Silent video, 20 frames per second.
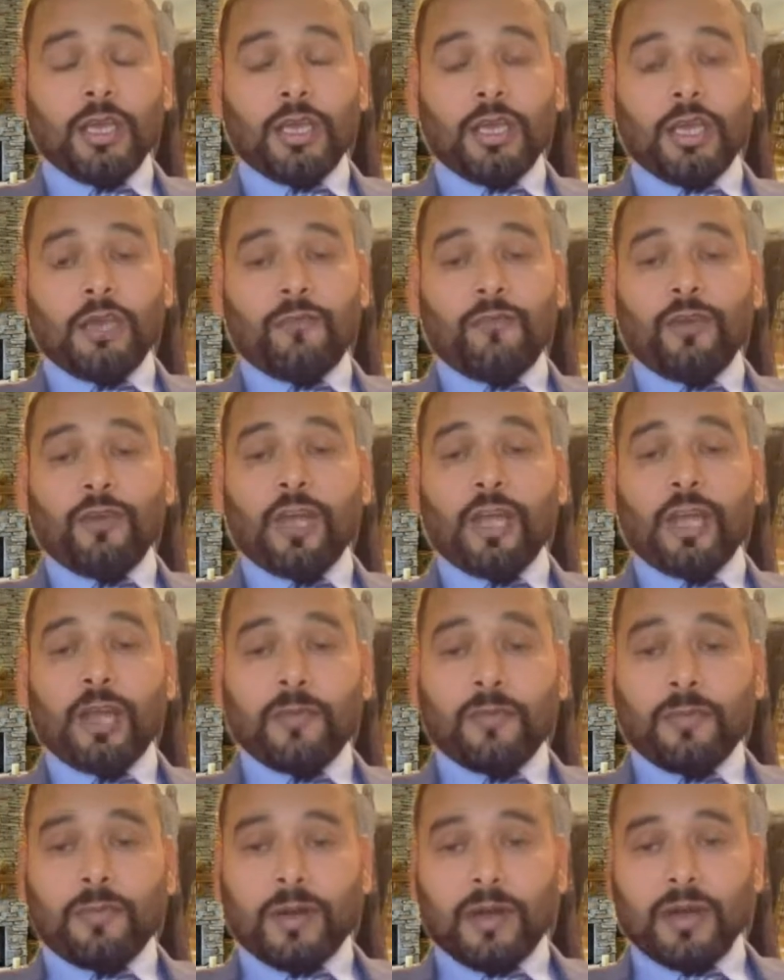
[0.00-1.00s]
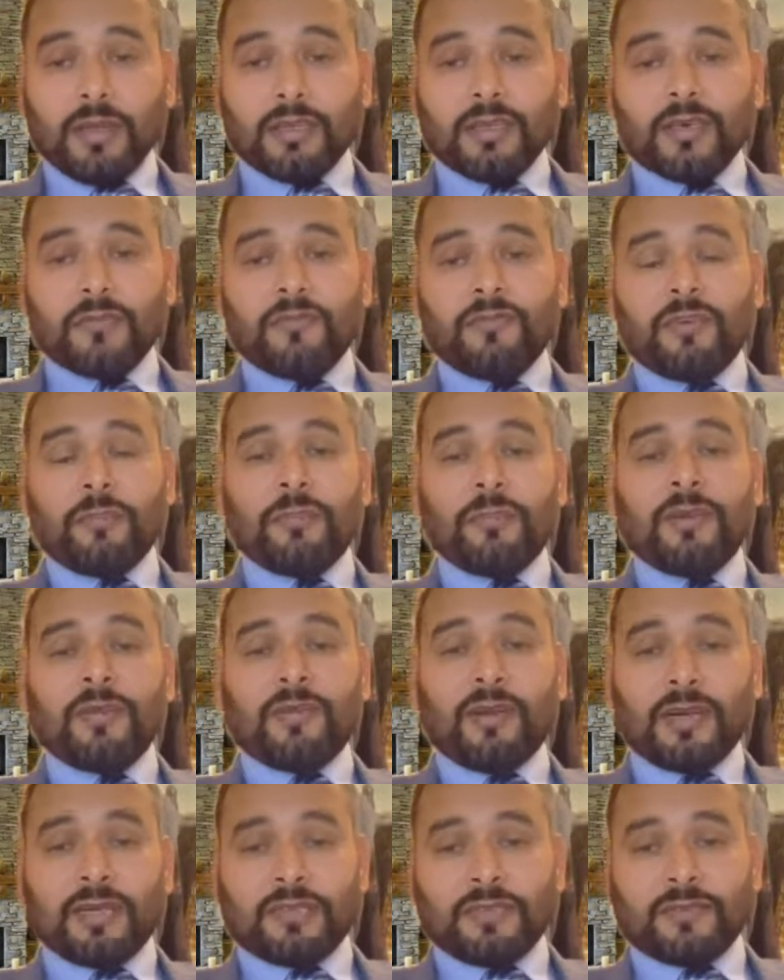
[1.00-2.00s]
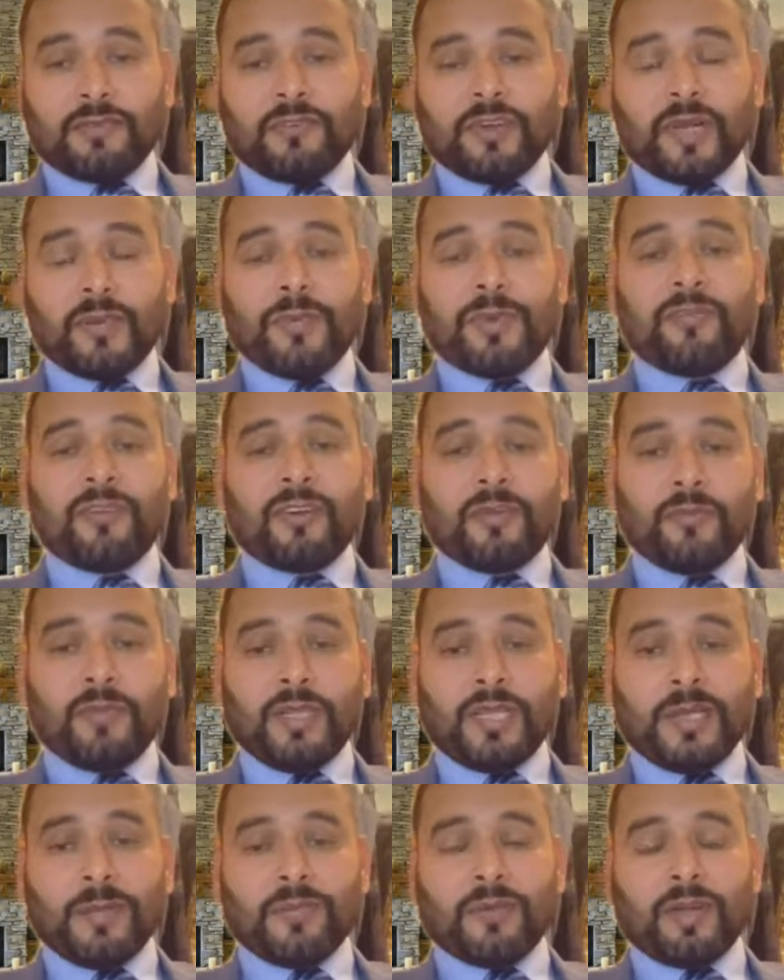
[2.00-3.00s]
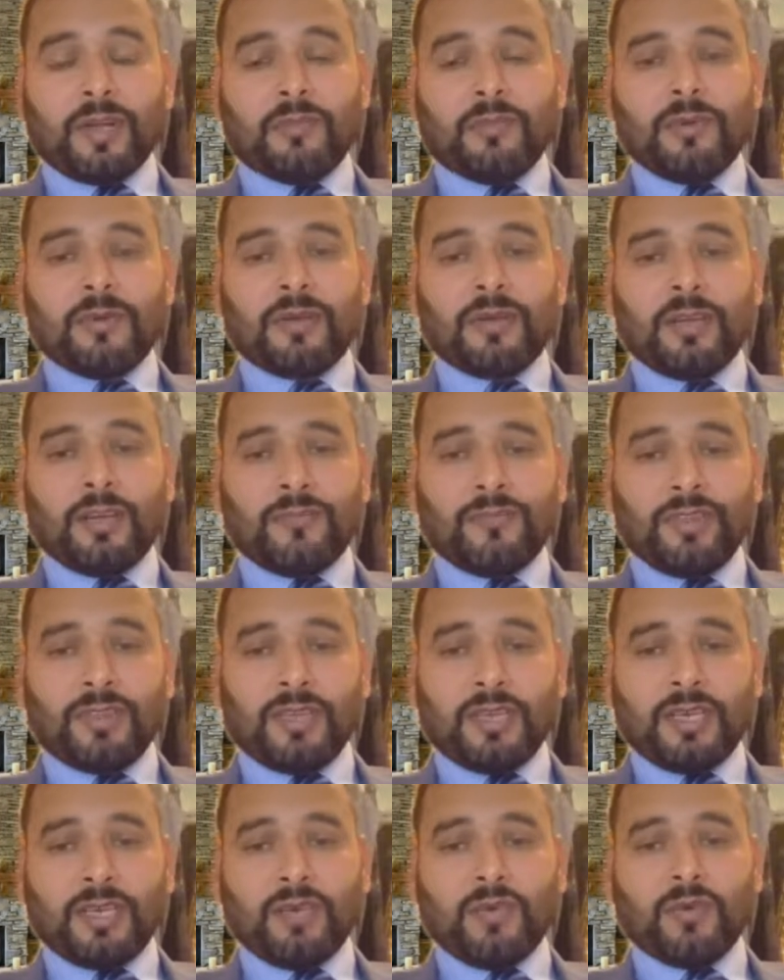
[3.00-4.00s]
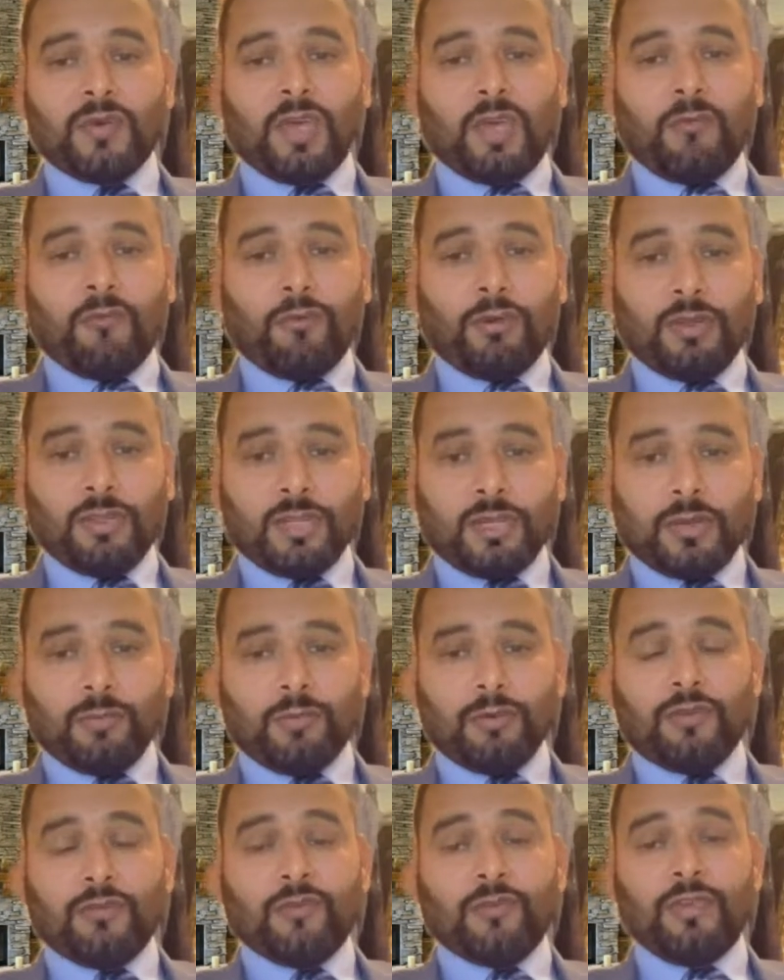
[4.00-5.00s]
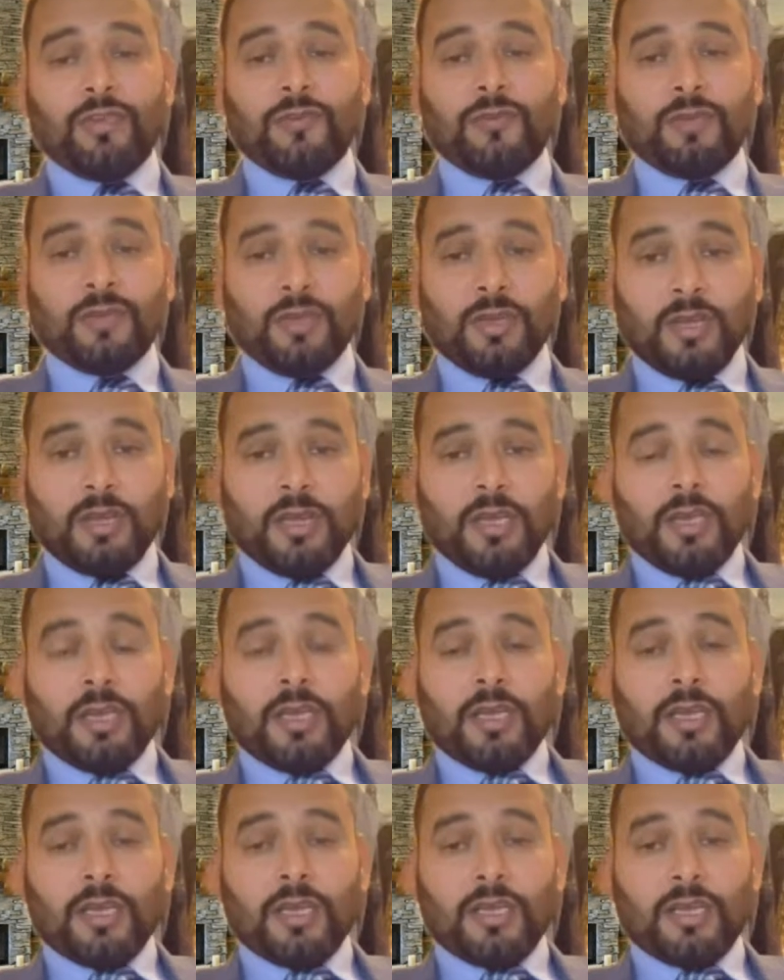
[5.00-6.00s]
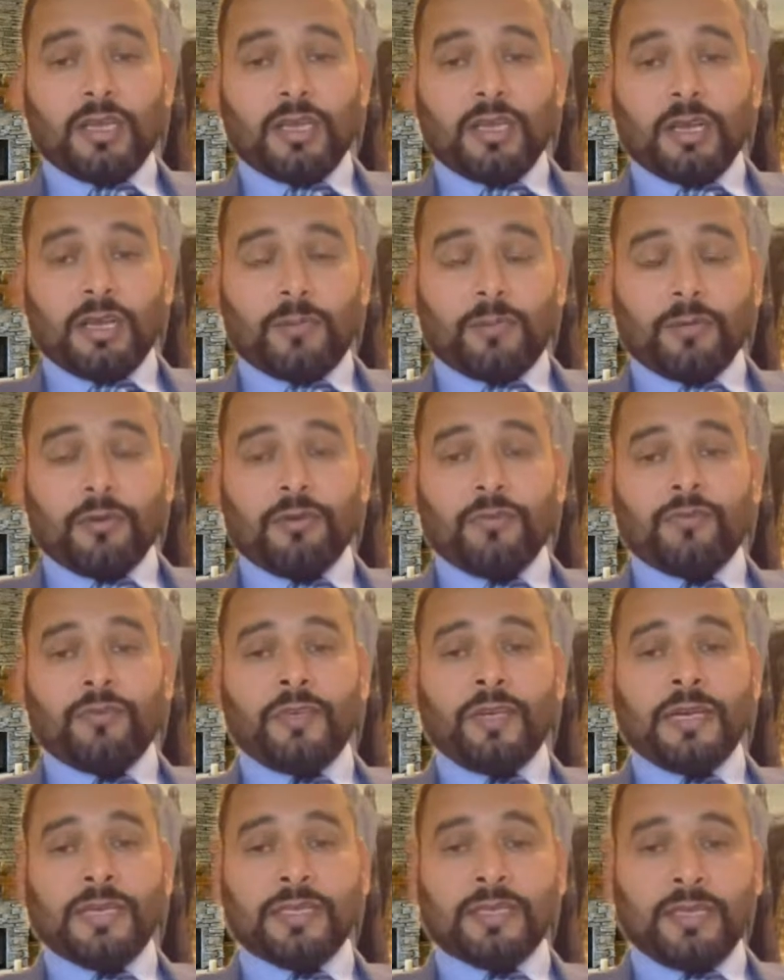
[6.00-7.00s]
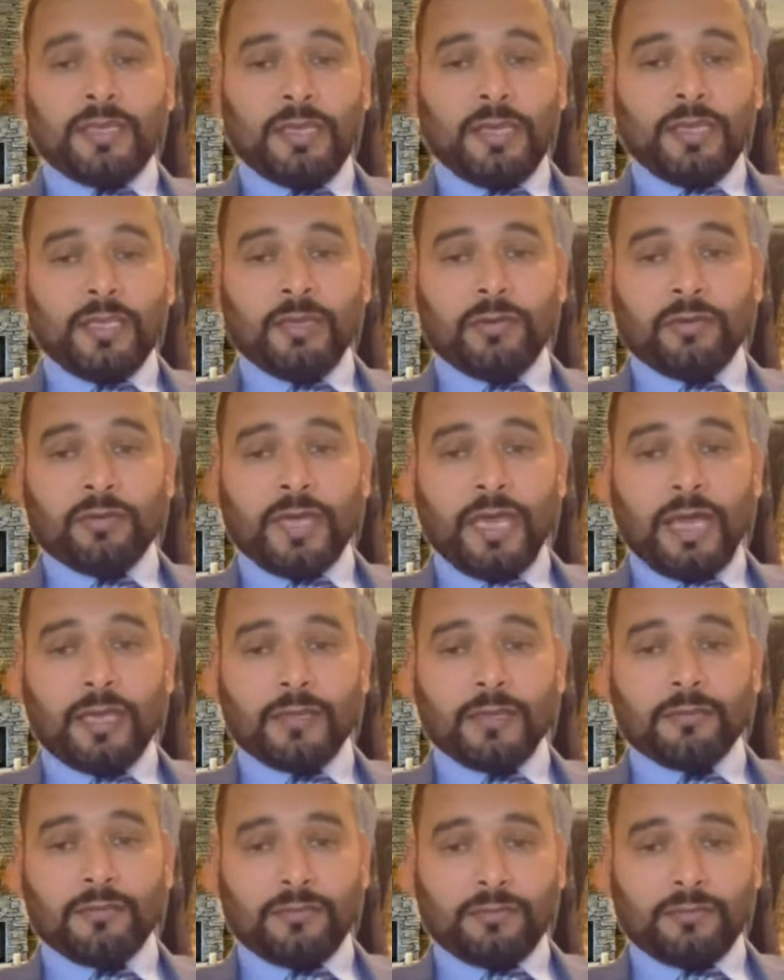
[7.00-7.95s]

If you have other family rights, family and private life in the UK, for example, if you live in couple of years in the UK,